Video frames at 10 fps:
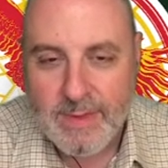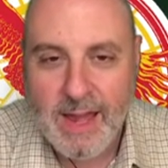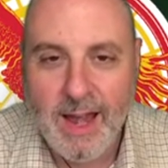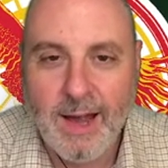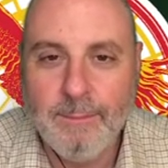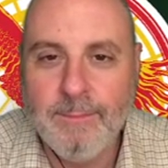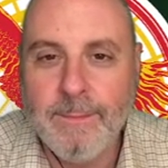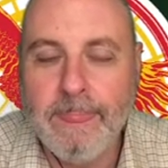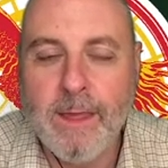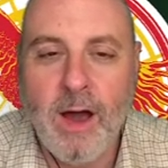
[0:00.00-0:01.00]

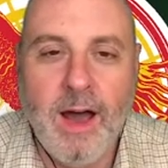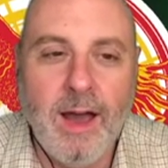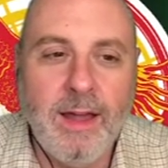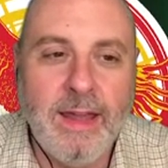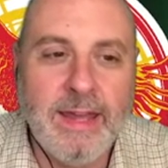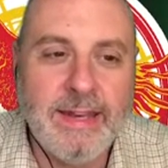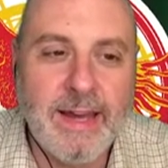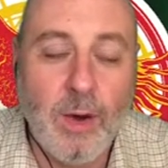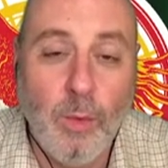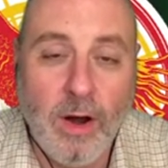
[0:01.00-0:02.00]
um, uh, in
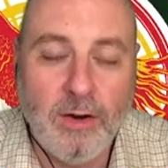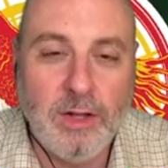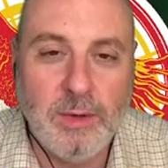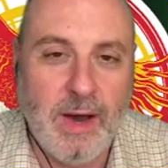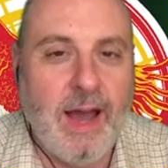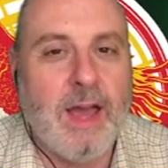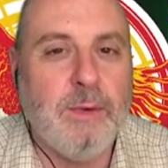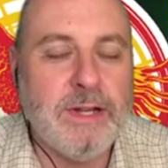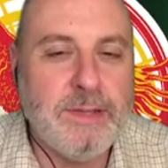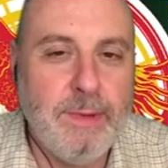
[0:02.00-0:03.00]
uh, Waterloo,
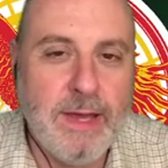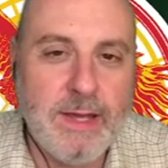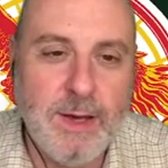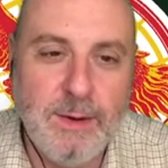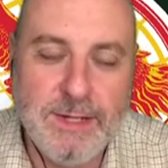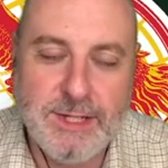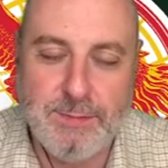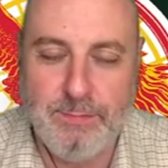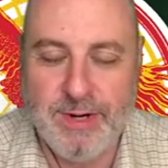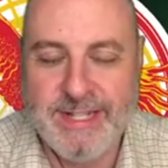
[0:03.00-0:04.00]
Iowa, to be
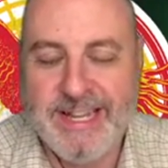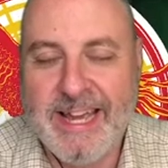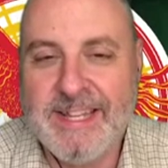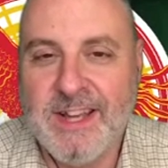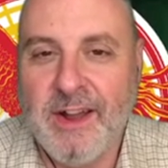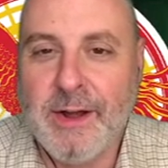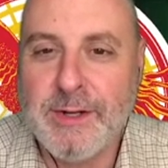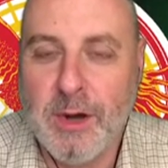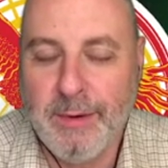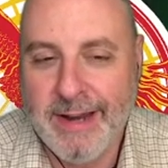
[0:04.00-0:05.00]
precise on
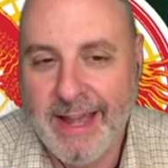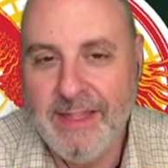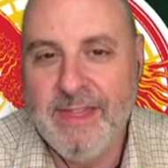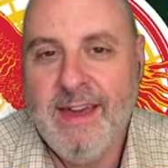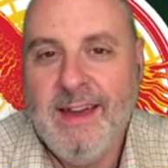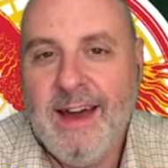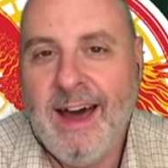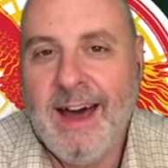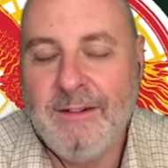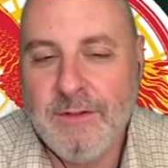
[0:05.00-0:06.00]
October 9th
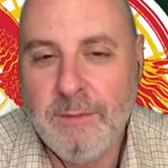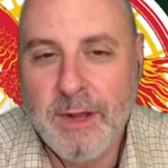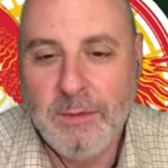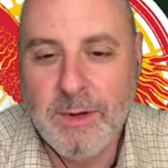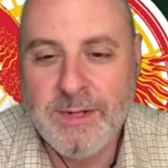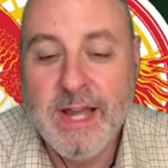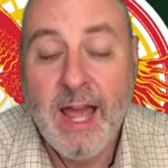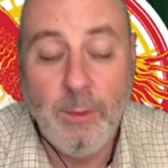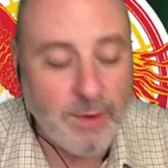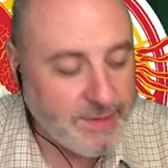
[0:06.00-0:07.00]
uh, for Middle Moot.
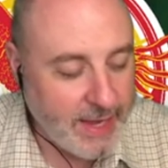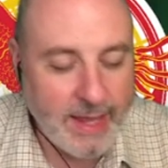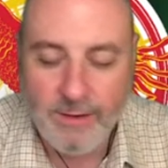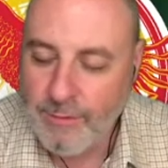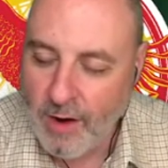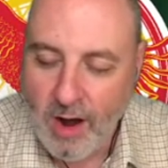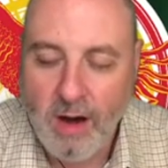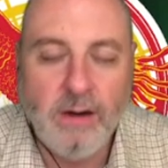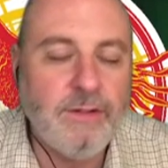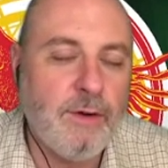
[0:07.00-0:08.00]
And once again, for
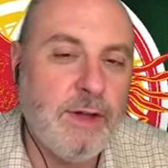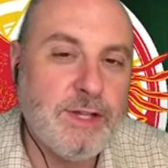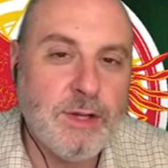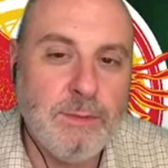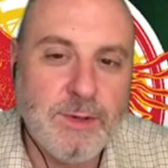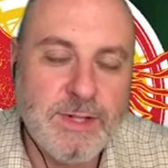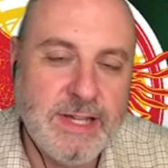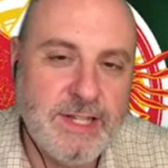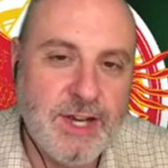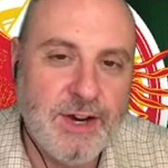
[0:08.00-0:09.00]
all of our regional moots
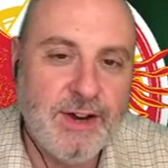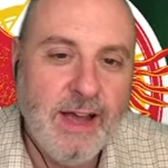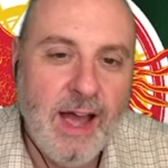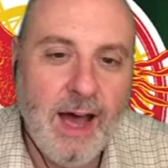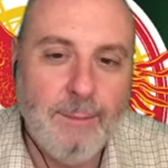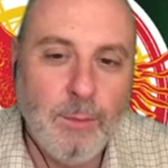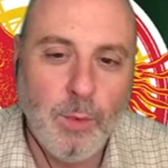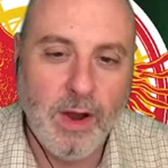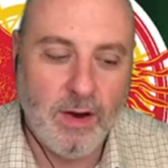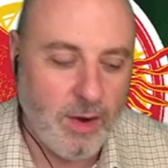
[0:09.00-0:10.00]
this year, um,
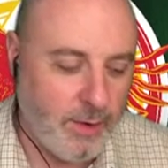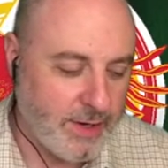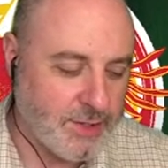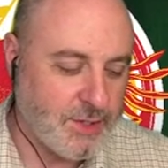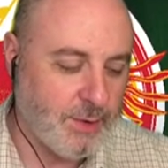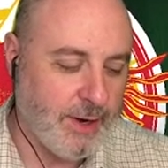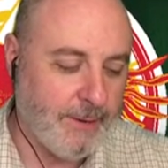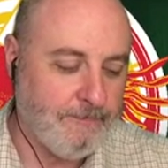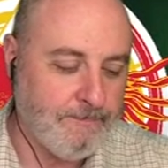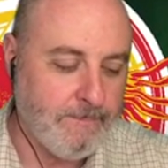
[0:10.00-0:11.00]
we are going to. Uh,
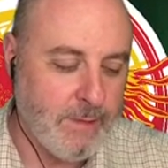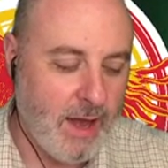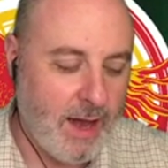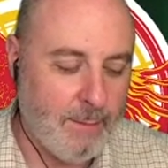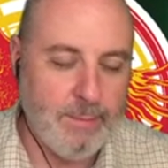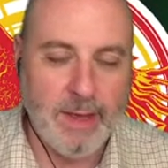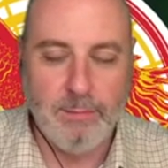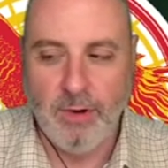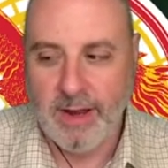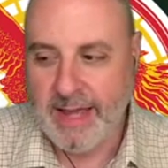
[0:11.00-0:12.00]
uh, be
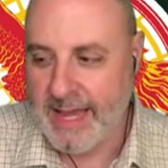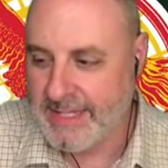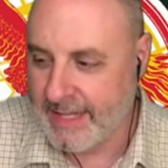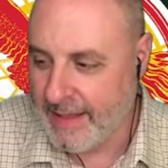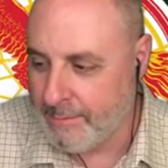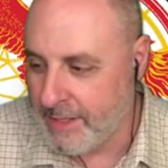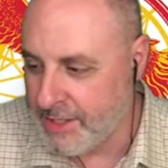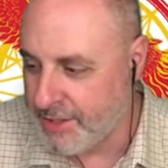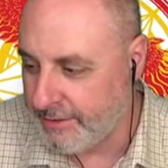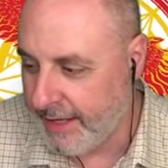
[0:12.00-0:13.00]
broadcasting them
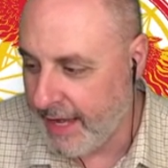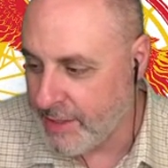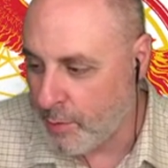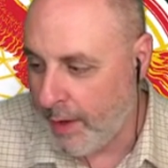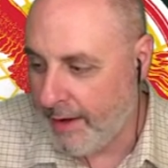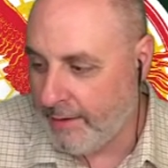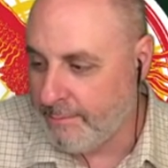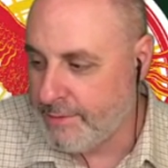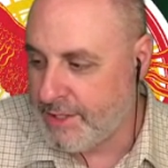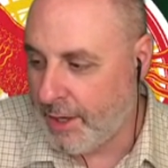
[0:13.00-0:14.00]
digitally as well.
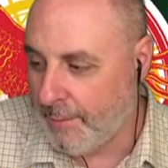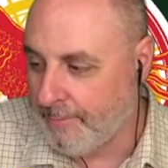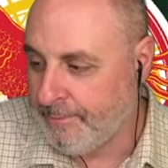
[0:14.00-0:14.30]
So,